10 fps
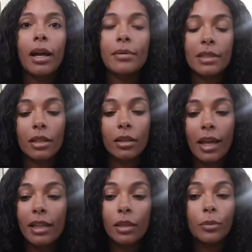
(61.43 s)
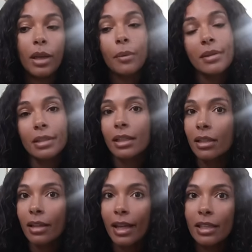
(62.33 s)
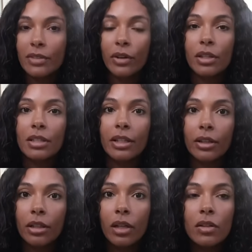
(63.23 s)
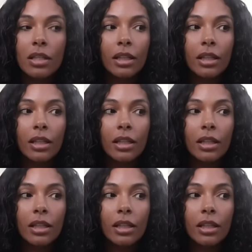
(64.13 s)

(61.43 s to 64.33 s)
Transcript: I was gonna like and what I wasn't gonna like as far as gear goes.